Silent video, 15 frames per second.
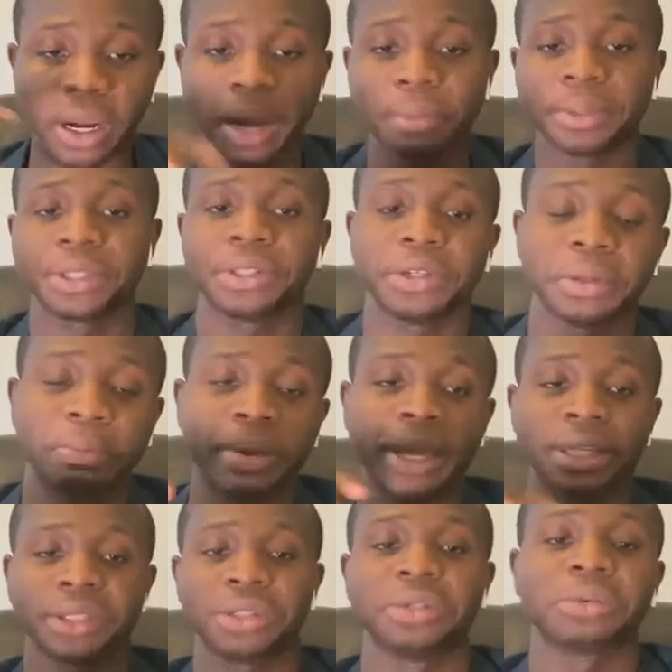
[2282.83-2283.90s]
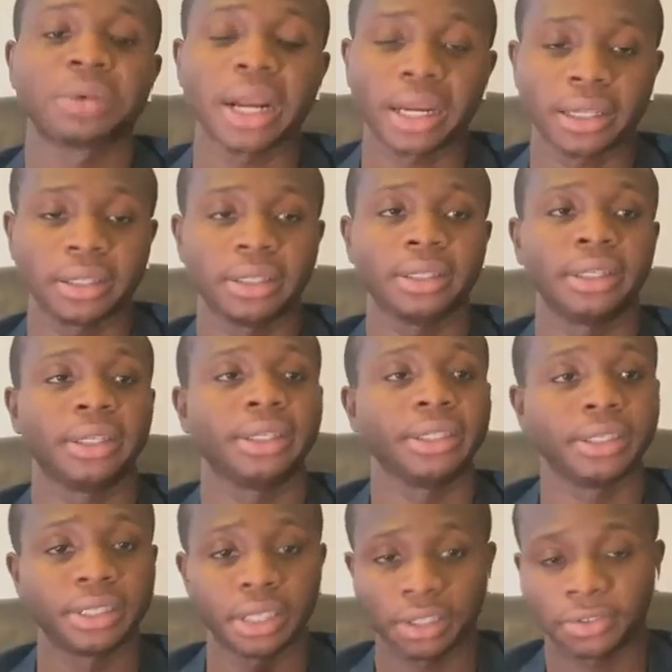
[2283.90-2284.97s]
coming to your page directly
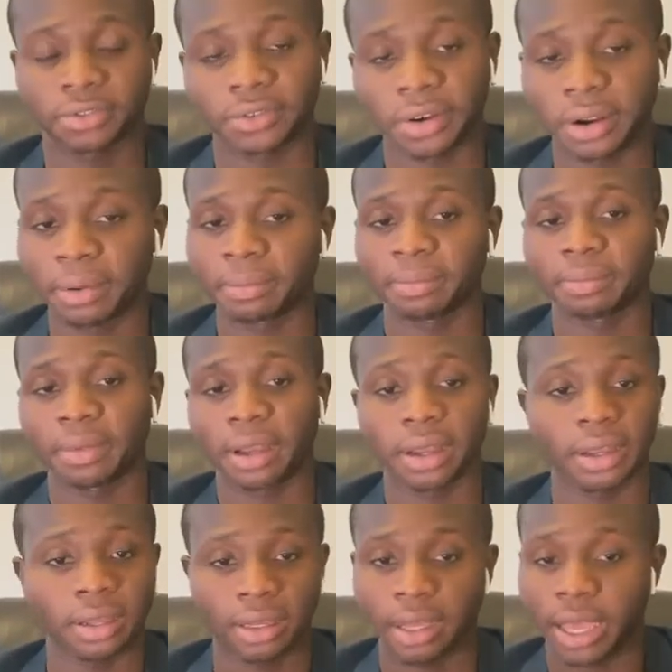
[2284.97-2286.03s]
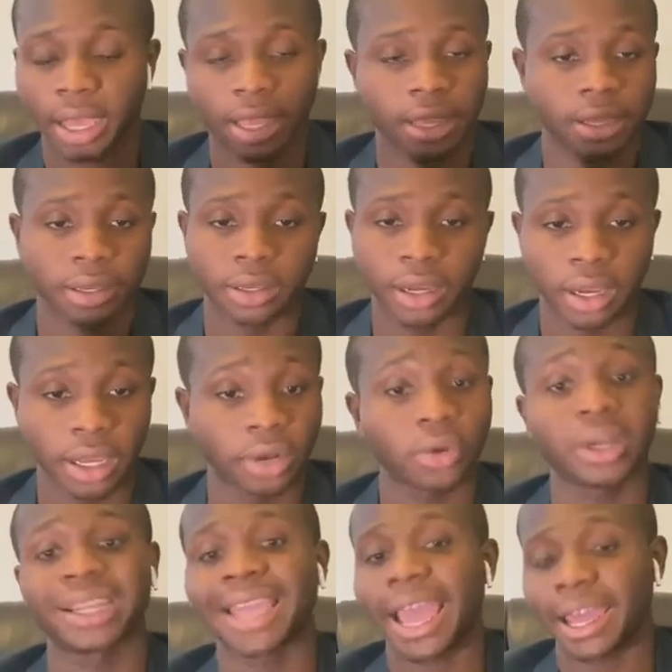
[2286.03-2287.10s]
just from an
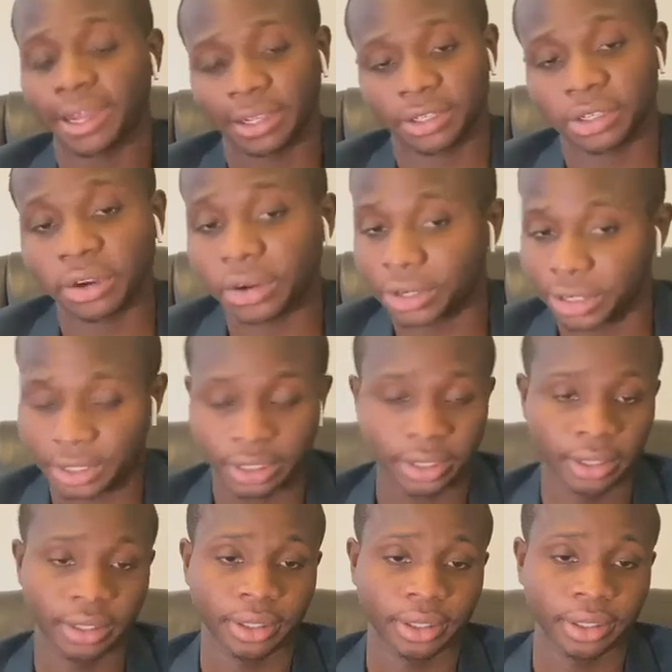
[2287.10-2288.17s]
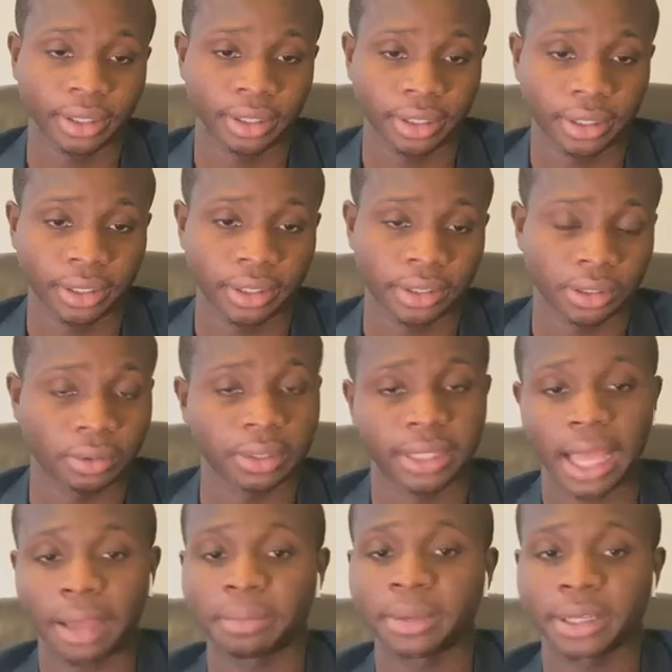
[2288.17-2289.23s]
organic search. So with
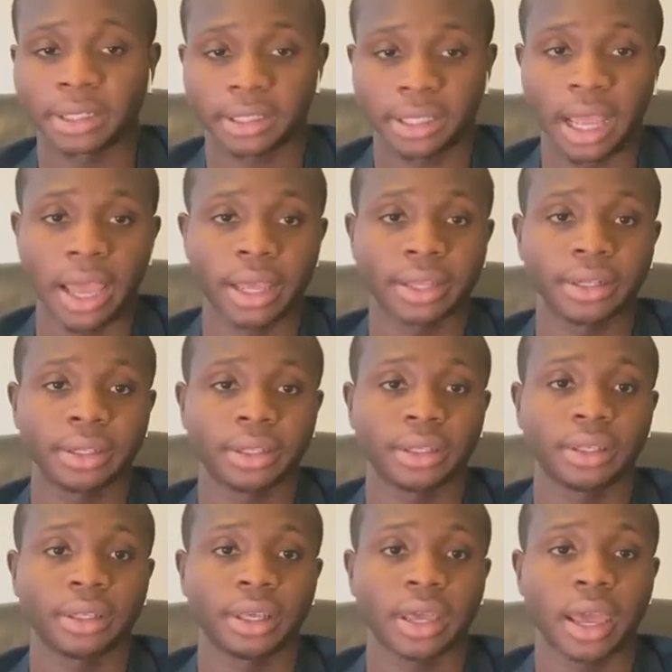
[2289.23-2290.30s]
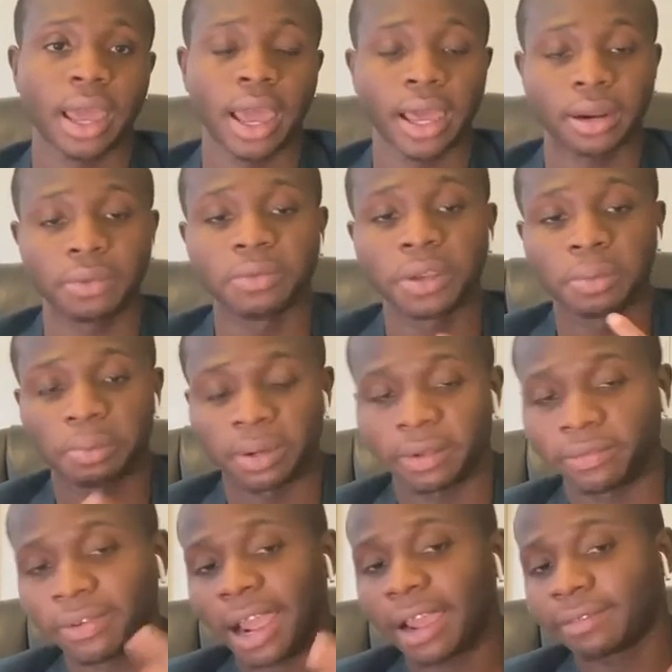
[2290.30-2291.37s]
that being said, had we
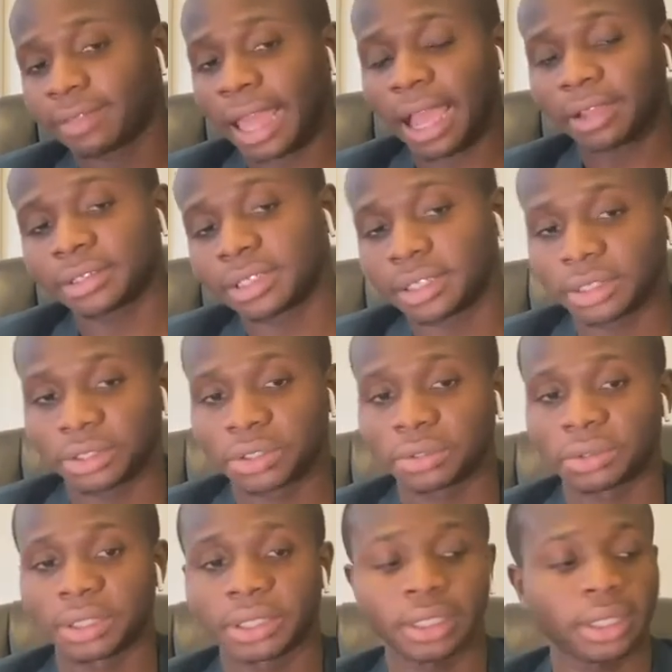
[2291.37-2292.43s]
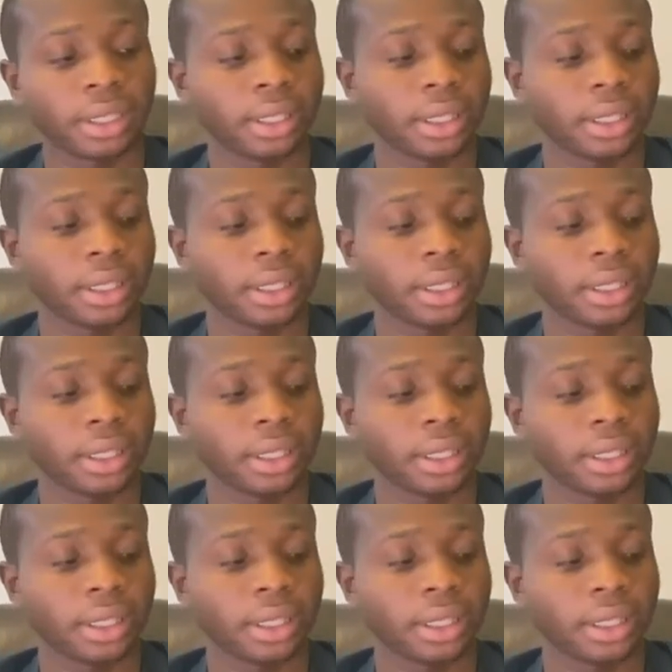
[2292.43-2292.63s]
put 5,000 into it,